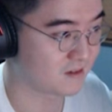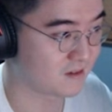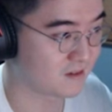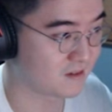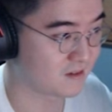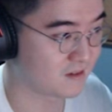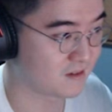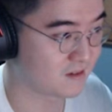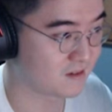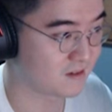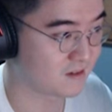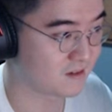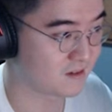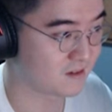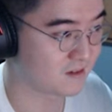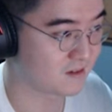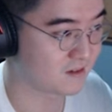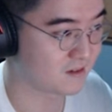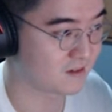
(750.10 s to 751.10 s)

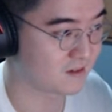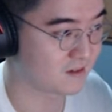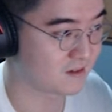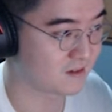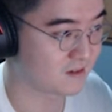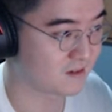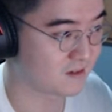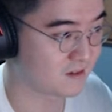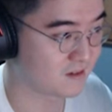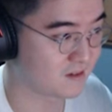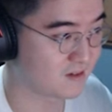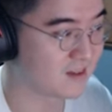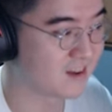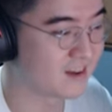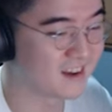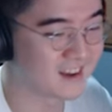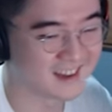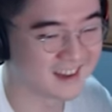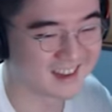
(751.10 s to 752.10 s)

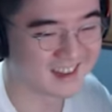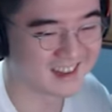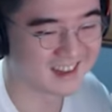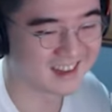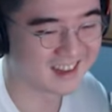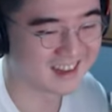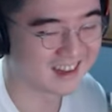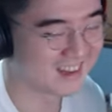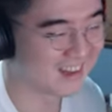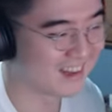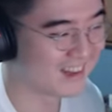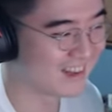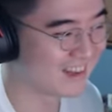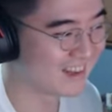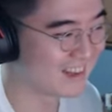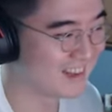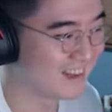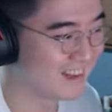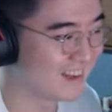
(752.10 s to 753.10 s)

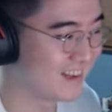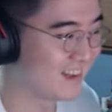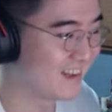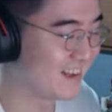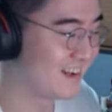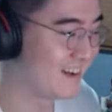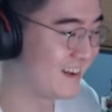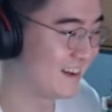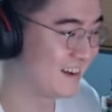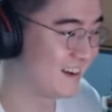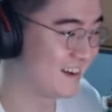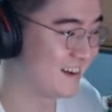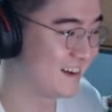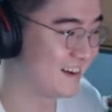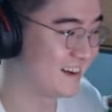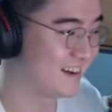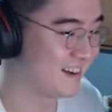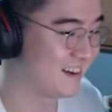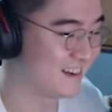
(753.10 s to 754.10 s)

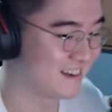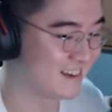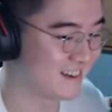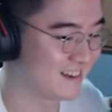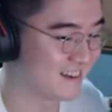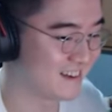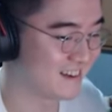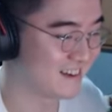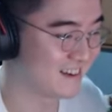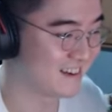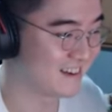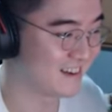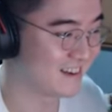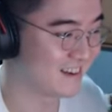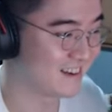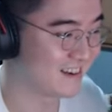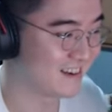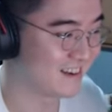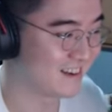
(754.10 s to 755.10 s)

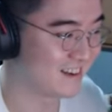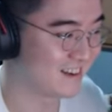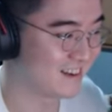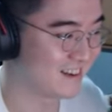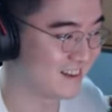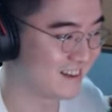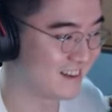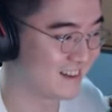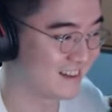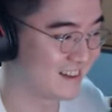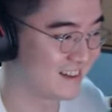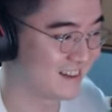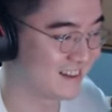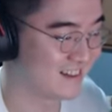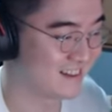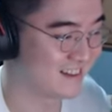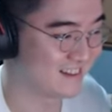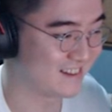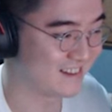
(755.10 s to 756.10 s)

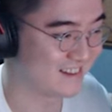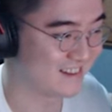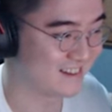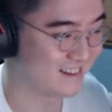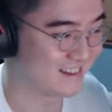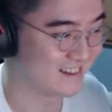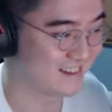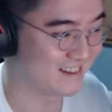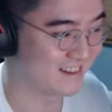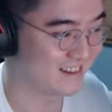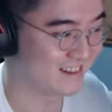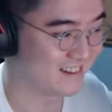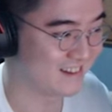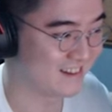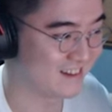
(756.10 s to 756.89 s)
(not speaking)